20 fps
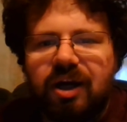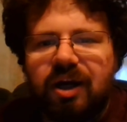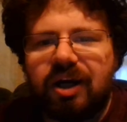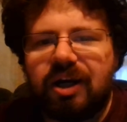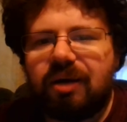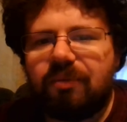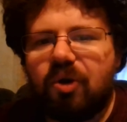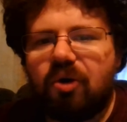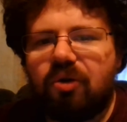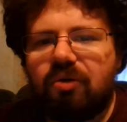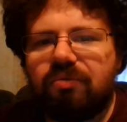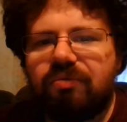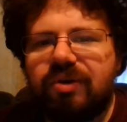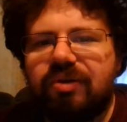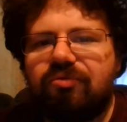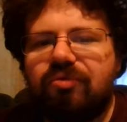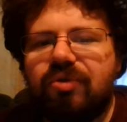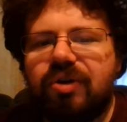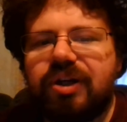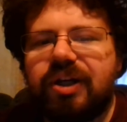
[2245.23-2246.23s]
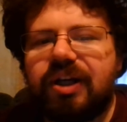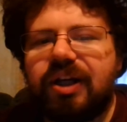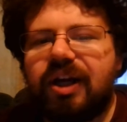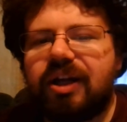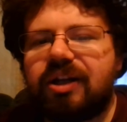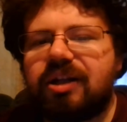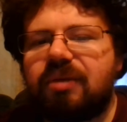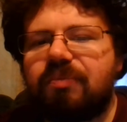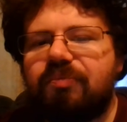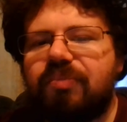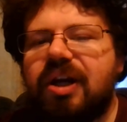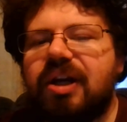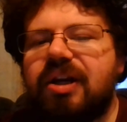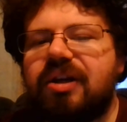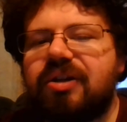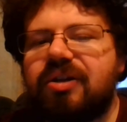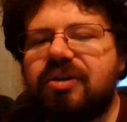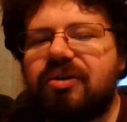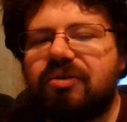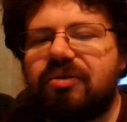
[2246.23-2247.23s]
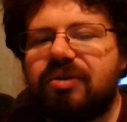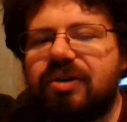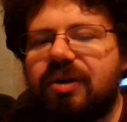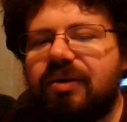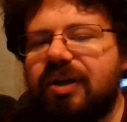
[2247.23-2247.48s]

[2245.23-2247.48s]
and I'm only looking at the pictures.